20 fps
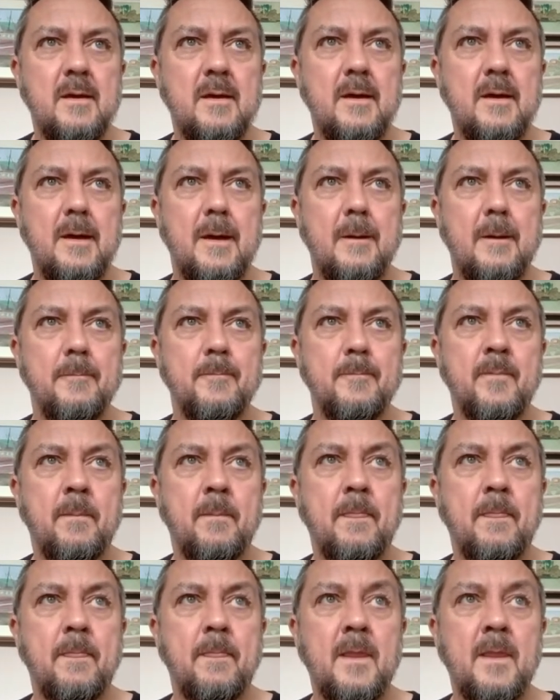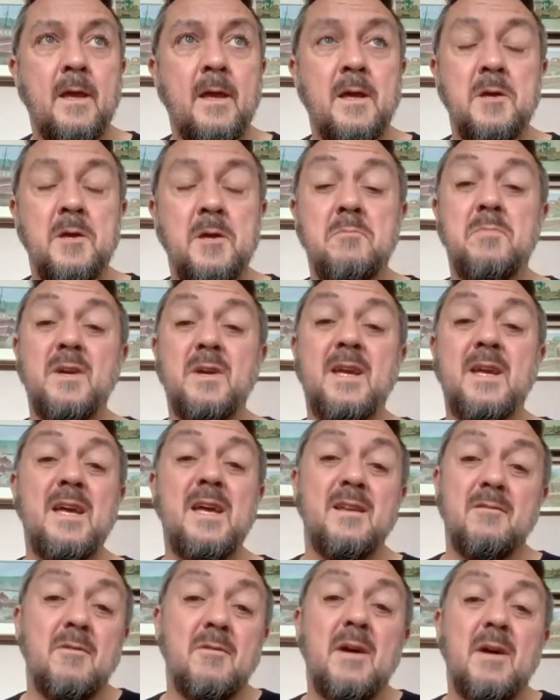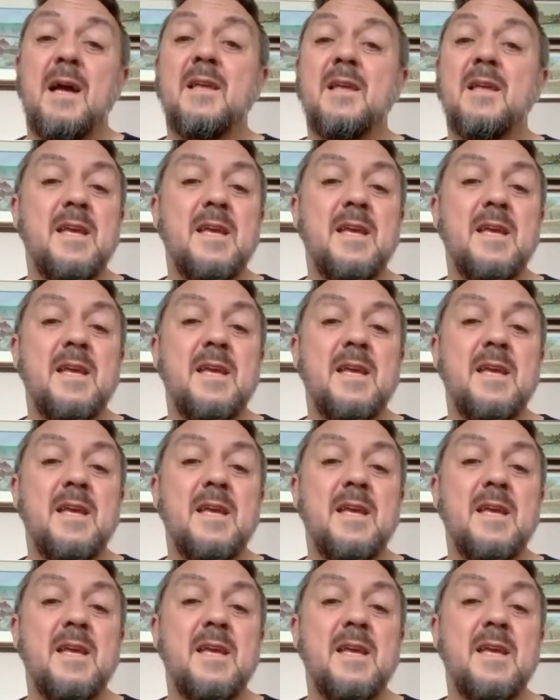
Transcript: But again, I